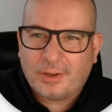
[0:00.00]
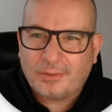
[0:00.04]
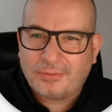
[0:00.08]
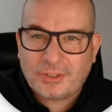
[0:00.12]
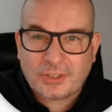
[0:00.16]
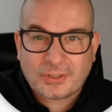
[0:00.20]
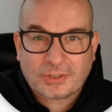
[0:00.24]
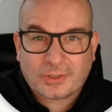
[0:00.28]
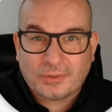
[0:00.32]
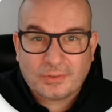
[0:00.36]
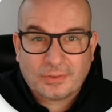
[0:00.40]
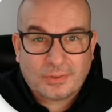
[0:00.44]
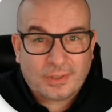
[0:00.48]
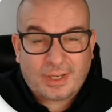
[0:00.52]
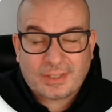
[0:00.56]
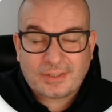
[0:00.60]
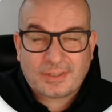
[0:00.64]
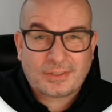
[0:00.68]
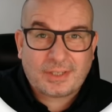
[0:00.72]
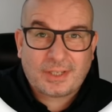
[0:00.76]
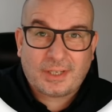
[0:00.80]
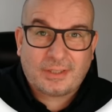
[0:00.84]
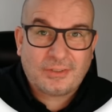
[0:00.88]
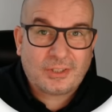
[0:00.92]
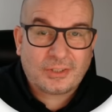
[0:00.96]
just got, as I
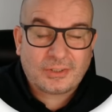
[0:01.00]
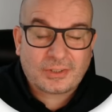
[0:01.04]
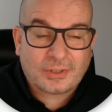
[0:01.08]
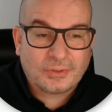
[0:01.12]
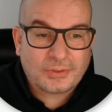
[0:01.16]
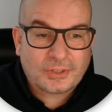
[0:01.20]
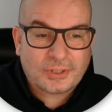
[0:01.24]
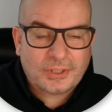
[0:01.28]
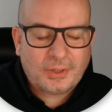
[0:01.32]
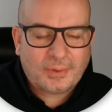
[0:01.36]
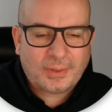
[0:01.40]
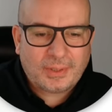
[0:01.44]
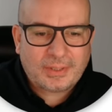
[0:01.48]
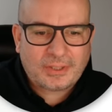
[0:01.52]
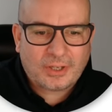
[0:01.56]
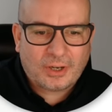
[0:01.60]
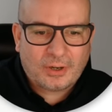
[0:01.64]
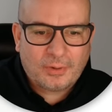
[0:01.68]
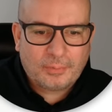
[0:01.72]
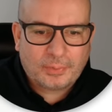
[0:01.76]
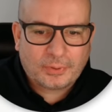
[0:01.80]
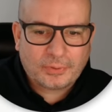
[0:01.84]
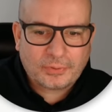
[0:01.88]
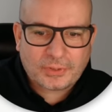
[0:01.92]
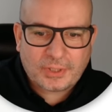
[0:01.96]
said, just got two
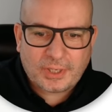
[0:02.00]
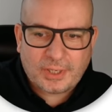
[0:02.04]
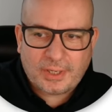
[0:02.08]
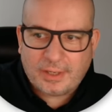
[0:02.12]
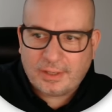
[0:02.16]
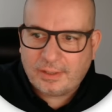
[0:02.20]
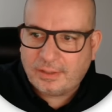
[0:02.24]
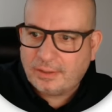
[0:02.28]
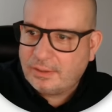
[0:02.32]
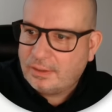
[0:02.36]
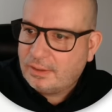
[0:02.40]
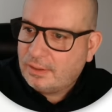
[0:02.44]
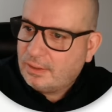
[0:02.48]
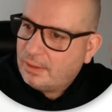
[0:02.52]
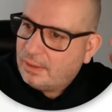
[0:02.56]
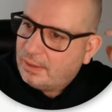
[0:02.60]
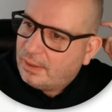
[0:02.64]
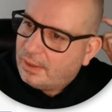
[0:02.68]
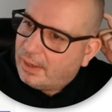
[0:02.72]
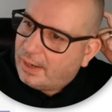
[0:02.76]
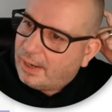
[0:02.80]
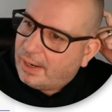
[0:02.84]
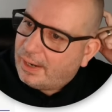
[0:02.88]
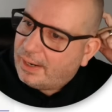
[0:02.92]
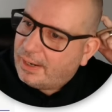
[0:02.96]
examples here.
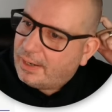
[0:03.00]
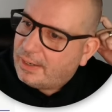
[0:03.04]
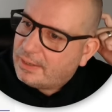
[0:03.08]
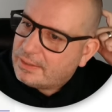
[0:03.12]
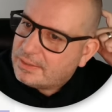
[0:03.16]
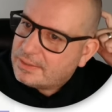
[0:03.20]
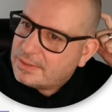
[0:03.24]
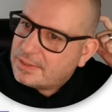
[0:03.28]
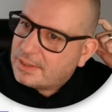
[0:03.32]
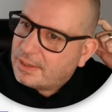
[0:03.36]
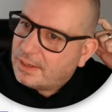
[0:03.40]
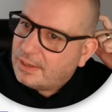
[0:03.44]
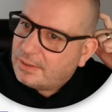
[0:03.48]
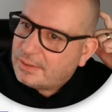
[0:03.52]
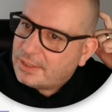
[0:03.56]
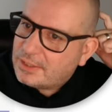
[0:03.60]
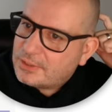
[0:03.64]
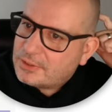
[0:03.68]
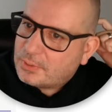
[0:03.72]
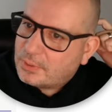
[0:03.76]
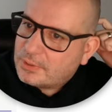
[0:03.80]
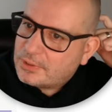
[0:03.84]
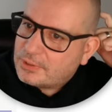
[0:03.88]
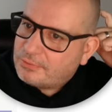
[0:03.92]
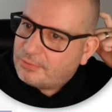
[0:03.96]
And this
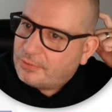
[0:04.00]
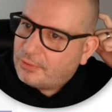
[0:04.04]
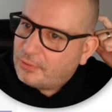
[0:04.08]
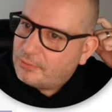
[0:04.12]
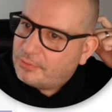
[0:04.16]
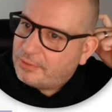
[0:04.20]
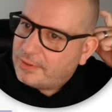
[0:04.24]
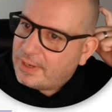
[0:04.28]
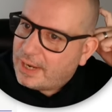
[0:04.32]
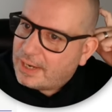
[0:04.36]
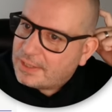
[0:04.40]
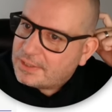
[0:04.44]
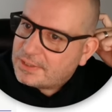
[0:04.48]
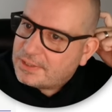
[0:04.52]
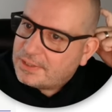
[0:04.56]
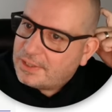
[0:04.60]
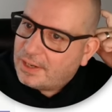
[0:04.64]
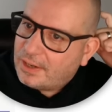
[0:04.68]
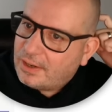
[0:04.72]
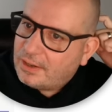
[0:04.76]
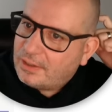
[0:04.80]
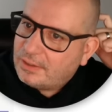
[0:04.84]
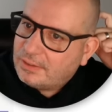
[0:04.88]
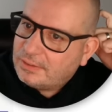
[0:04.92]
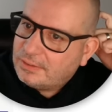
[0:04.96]
one's a full
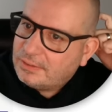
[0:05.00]
Fiesta,